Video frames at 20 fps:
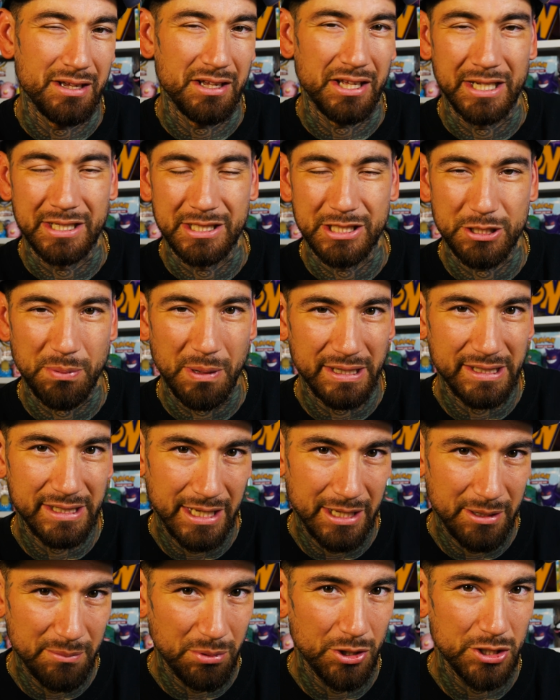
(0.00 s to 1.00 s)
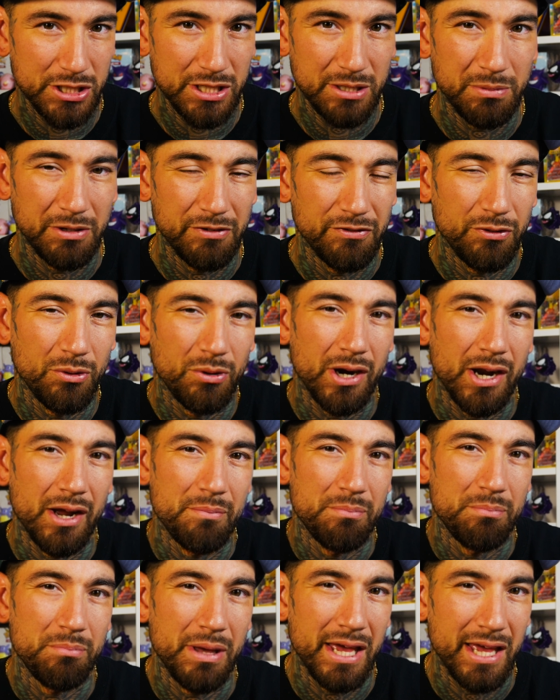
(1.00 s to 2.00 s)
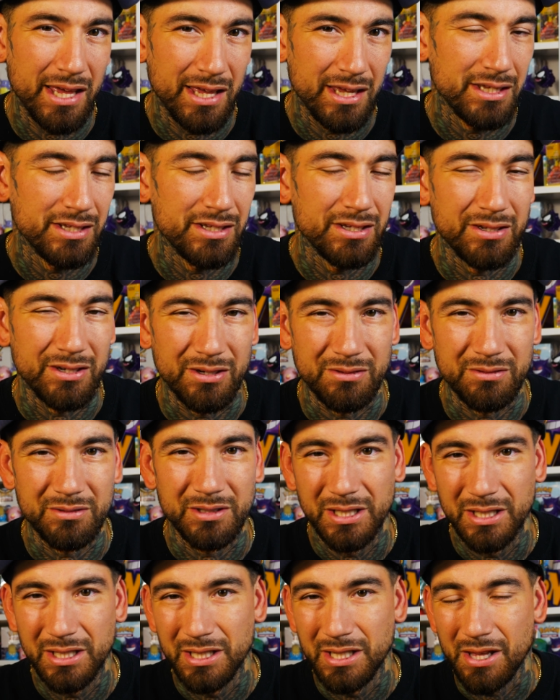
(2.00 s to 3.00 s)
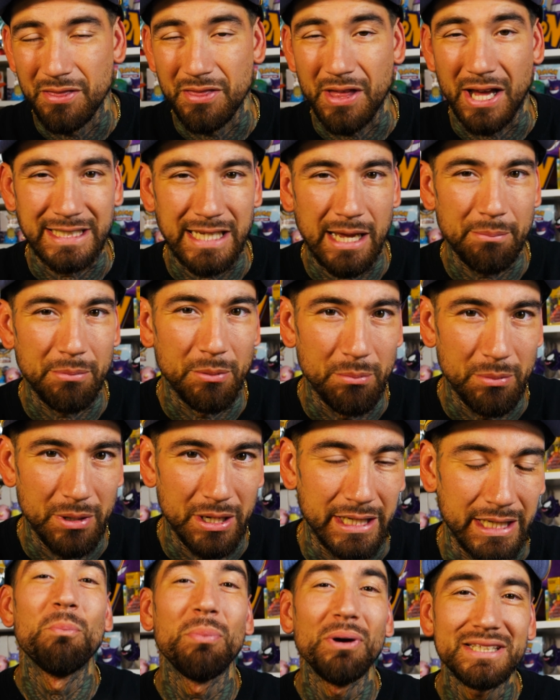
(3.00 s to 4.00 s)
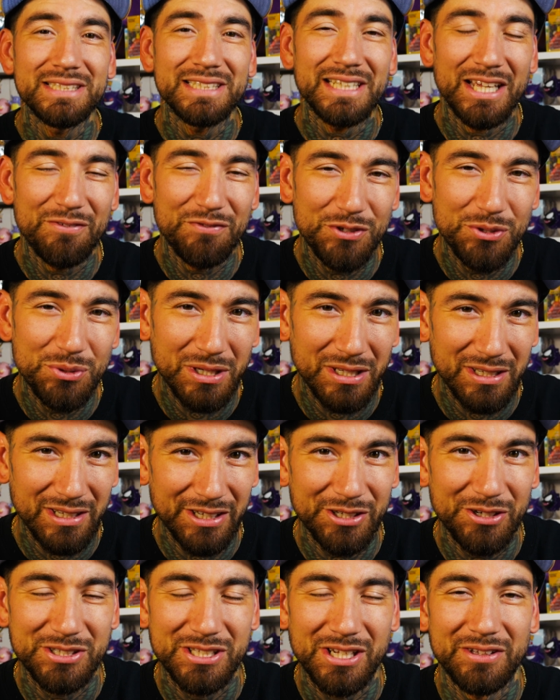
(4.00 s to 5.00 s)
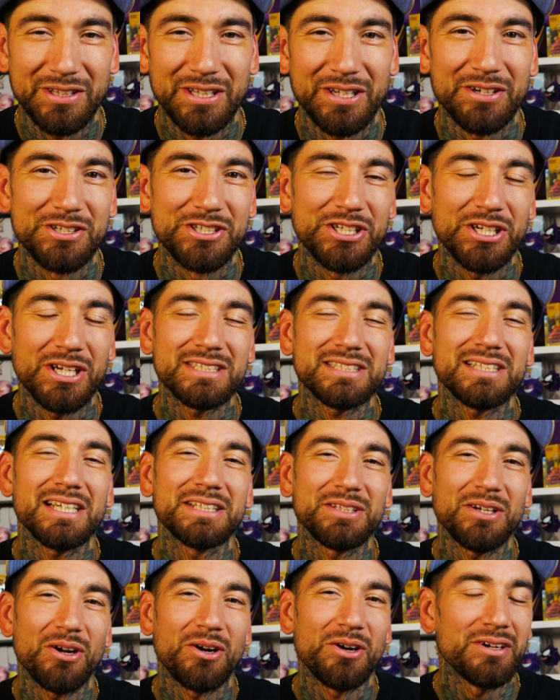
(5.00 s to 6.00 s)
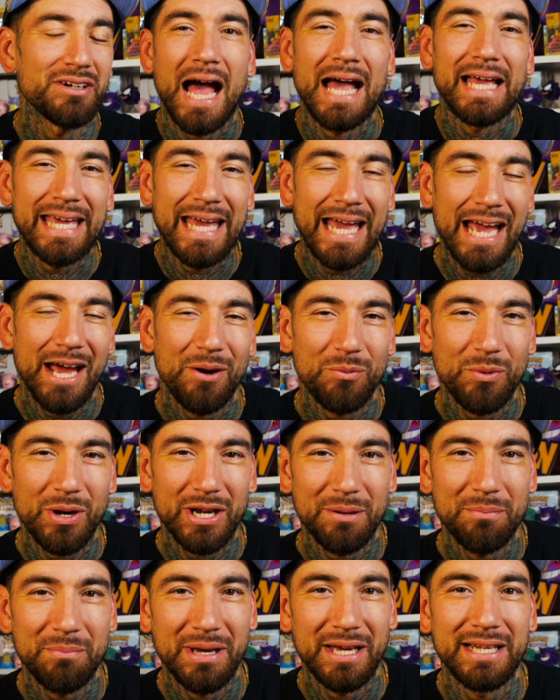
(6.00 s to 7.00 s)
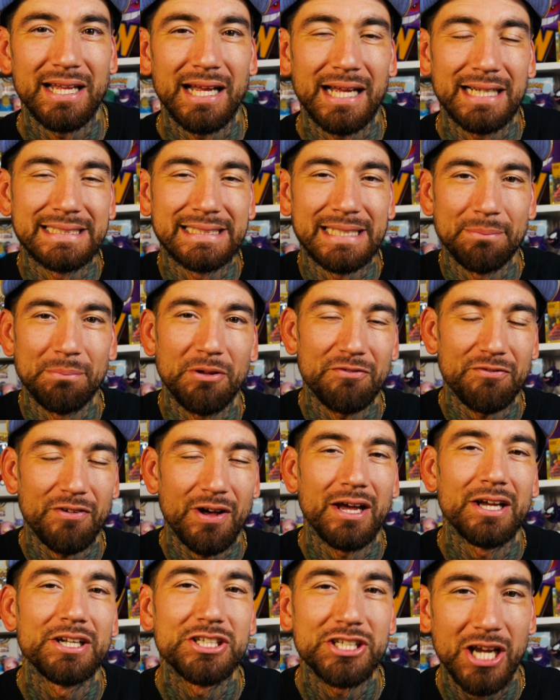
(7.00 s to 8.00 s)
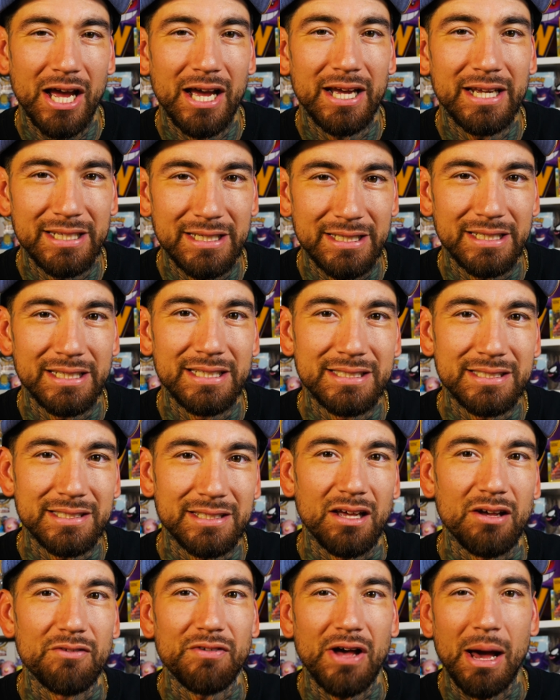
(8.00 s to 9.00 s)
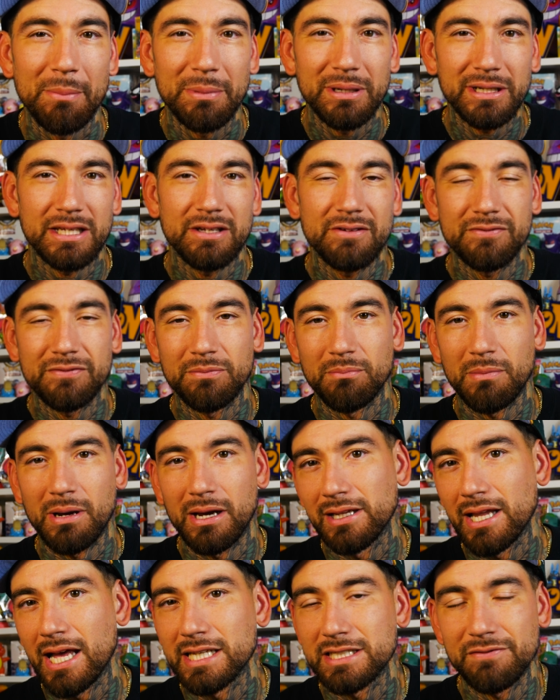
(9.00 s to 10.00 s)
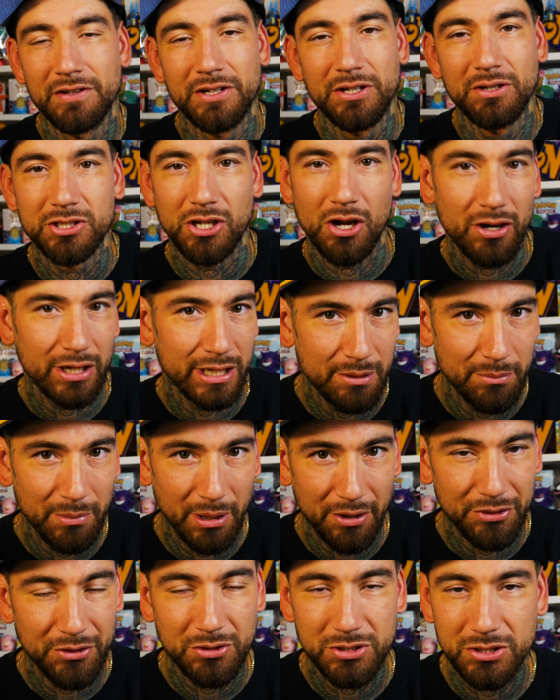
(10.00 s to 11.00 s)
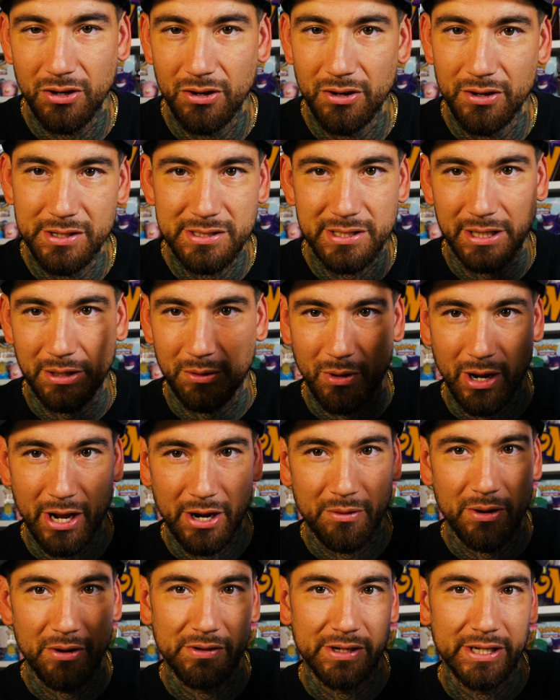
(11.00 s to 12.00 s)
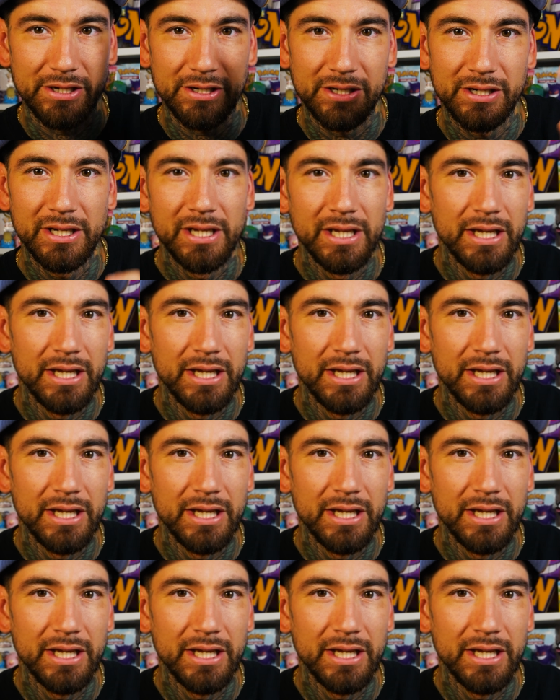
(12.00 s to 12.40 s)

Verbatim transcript: inspect it in person before I pay, you know, that type of money. But if you collectors out there just like the art, I can't recommend a simplified Chinese enough. I'm gonna leave my last video talking about those cards like right around here.